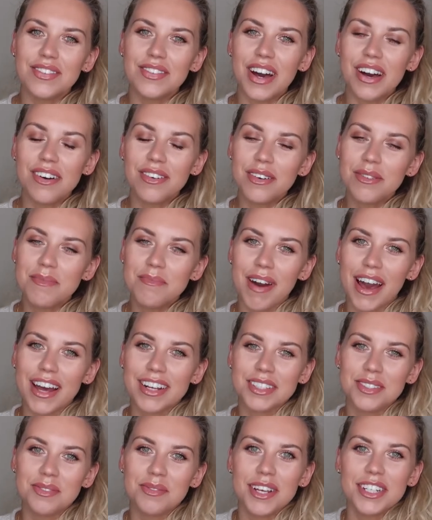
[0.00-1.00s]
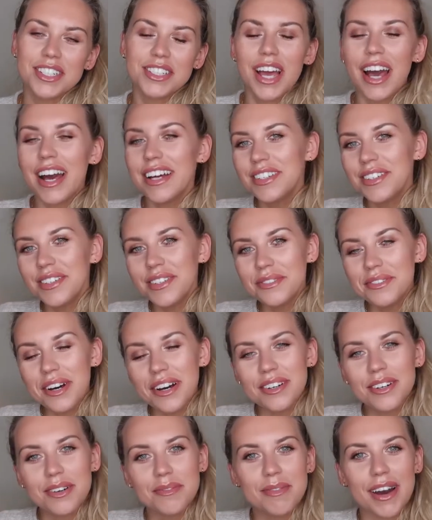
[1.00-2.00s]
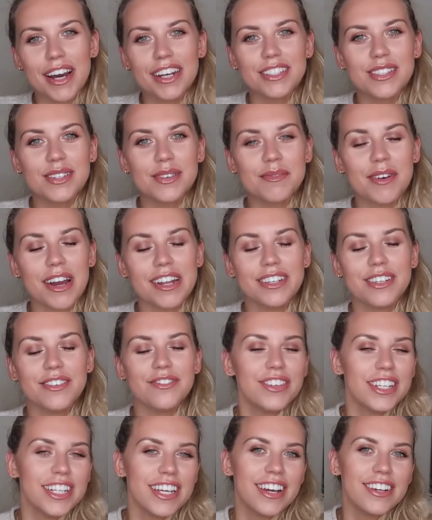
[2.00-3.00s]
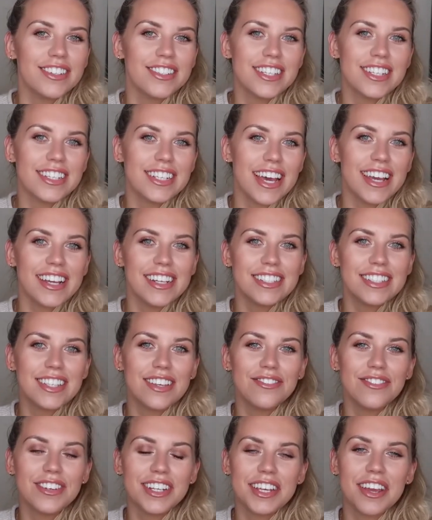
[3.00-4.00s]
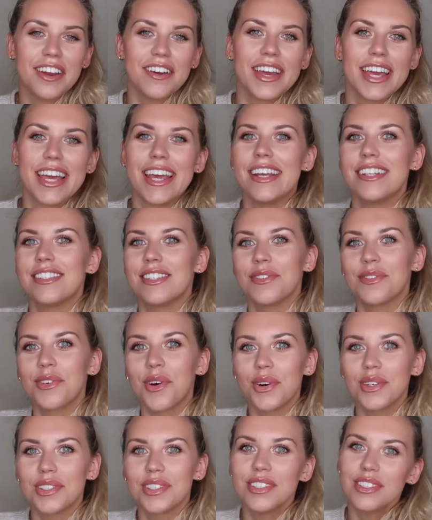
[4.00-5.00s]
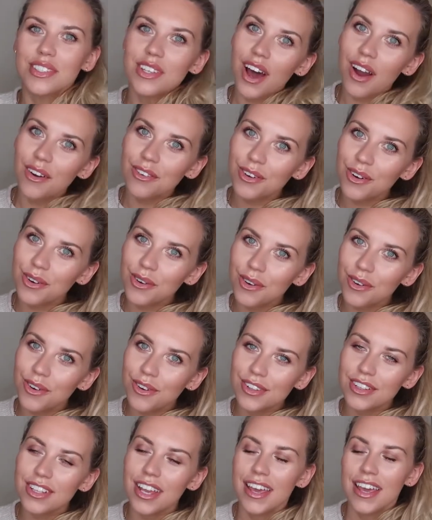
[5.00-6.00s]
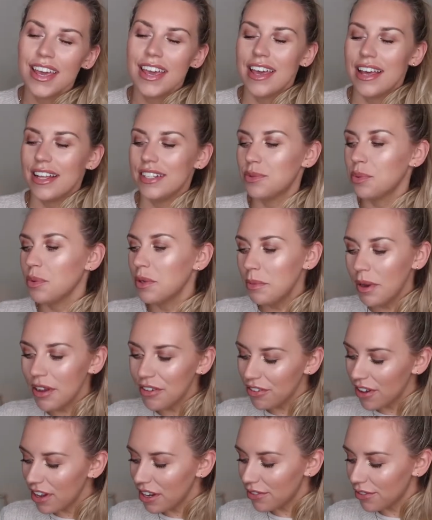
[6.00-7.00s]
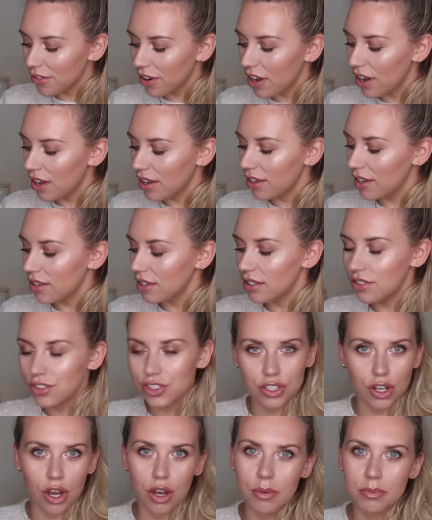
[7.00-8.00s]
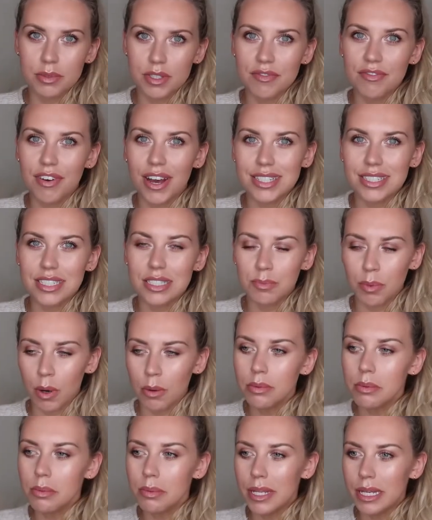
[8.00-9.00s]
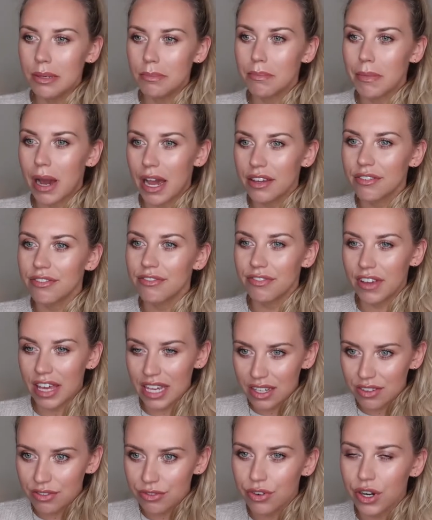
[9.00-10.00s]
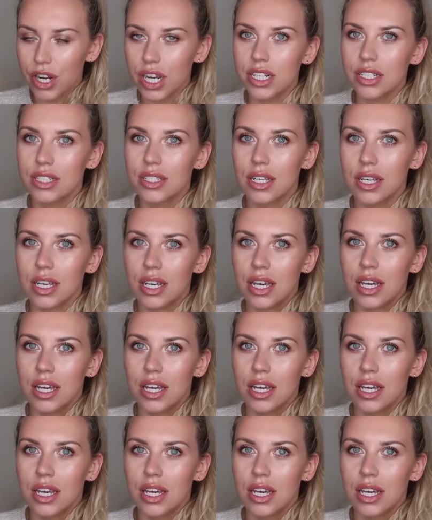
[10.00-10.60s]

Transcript: welcome back to my channel welcome back to a brand new video today's video is of course a Zara haul it's one of my favorite shops in fact it's probably my favorite